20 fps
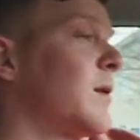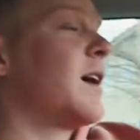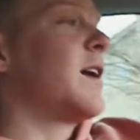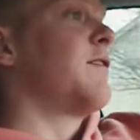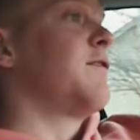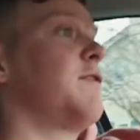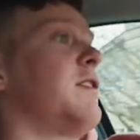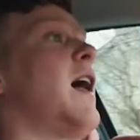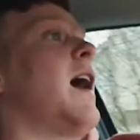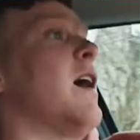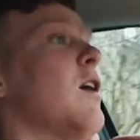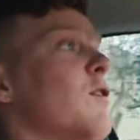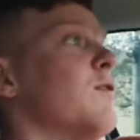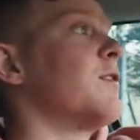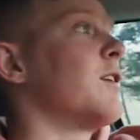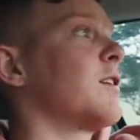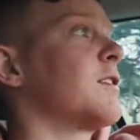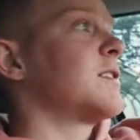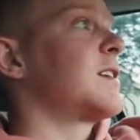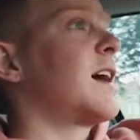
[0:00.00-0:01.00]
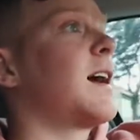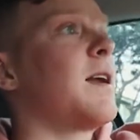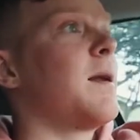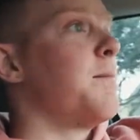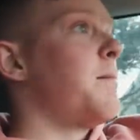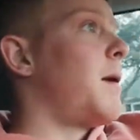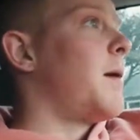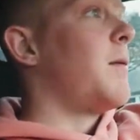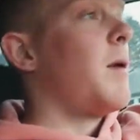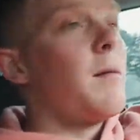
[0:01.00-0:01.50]
We gotta fly over there because I'm
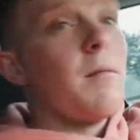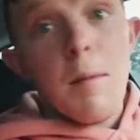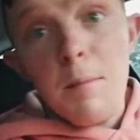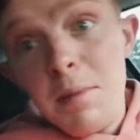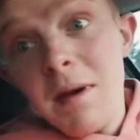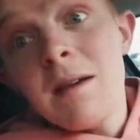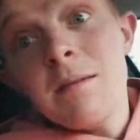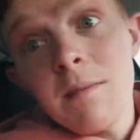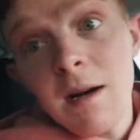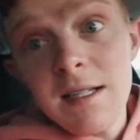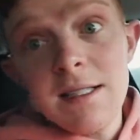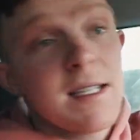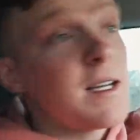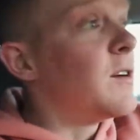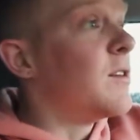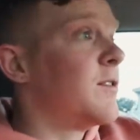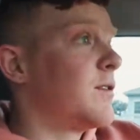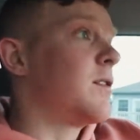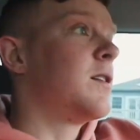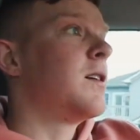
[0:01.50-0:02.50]
gonna pee myself.